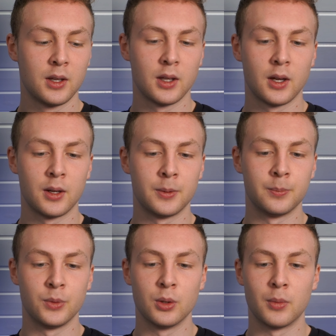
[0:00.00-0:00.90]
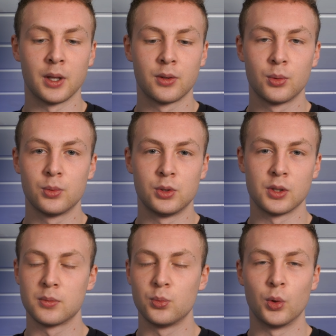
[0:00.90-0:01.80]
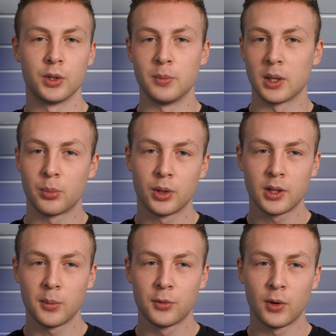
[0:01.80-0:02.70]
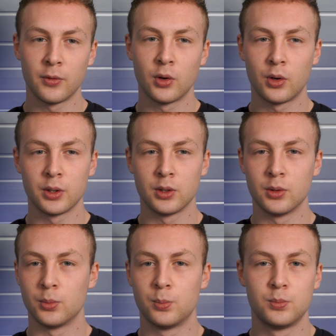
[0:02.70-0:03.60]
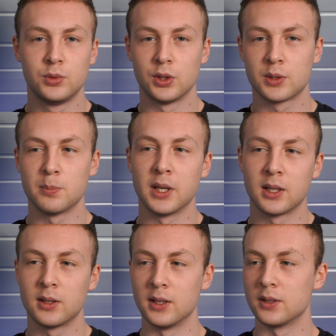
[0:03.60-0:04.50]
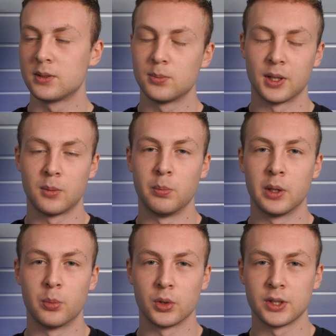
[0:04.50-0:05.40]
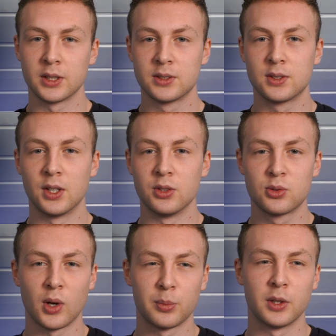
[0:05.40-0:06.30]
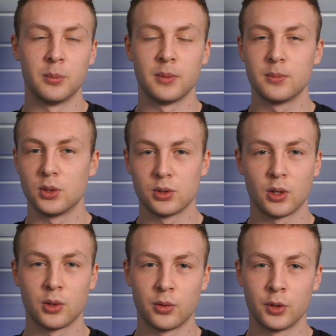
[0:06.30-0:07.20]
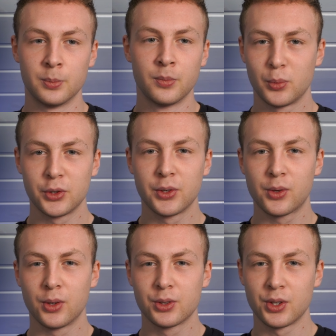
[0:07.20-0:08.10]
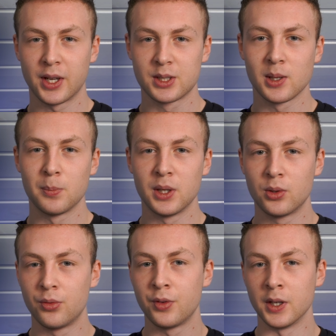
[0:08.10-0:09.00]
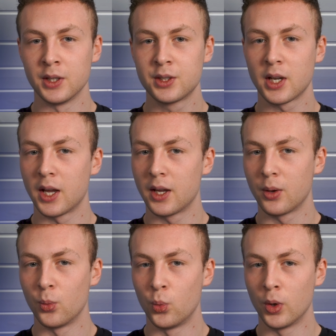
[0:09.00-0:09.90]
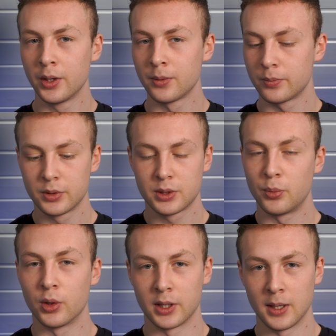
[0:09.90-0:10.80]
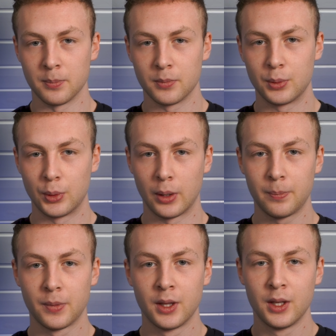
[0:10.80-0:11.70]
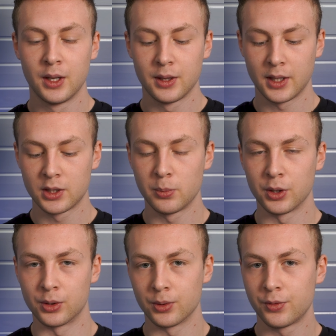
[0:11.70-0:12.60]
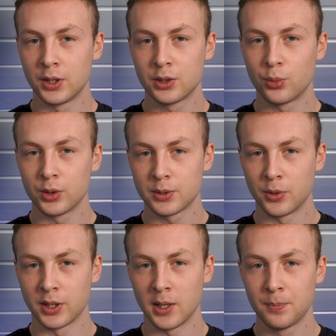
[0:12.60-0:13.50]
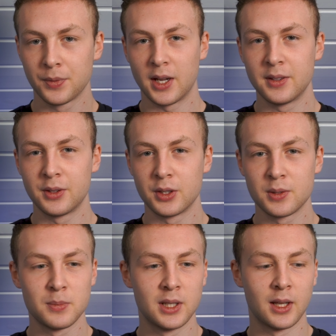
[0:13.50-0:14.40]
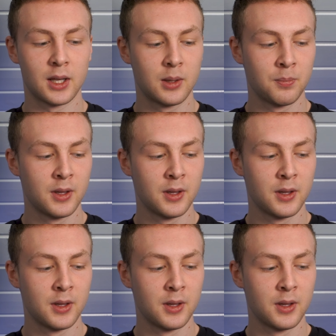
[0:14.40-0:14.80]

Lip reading: You might just want to make prototypes forever, or you just make these like big projects, then you scrap them, you start over. But your goal should actually be to finish one small game, right? That should be your goal. Finish one small game, and that doesn't mean like